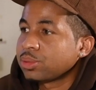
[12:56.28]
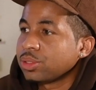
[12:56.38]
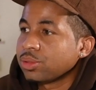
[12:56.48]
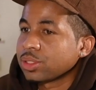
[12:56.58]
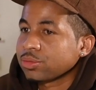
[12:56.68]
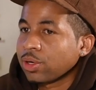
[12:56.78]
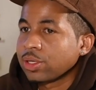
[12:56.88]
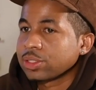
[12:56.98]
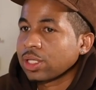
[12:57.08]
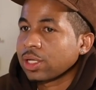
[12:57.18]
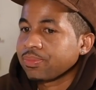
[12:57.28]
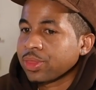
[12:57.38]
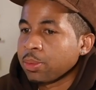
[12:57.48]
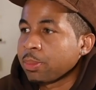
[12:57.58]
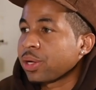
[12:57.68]
to as far as like
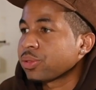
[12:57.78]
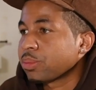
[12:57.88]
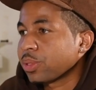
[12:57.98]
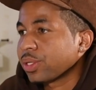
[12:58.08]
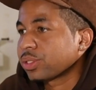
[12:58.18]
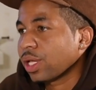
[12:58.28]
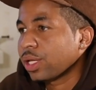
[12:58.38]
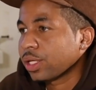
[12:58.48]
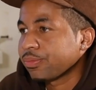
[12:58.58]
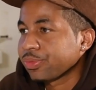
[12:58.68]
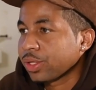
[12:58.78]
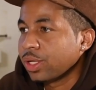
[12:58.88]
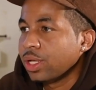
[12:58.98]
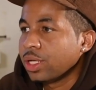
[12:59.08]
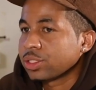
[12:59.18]
they're better than me at skating.
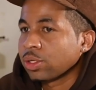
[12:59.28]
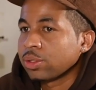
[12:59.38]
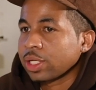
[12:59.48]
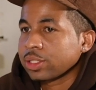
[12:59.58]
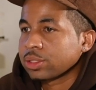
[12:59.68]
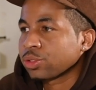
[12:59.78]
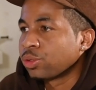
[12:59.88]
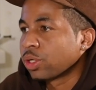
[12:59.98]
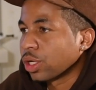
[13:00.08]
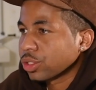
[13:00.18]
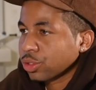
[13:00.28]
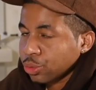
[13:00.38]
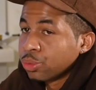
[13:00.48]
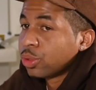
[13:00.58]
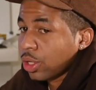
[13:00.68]
So like this crew
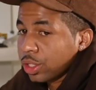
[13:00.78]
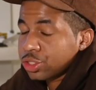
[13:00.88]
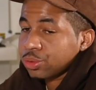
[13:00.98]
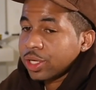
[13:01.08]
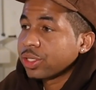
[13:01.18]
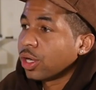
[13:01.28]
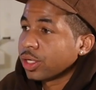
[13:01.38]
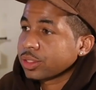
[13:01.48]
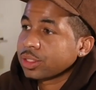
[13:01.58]
called Shred Dogs.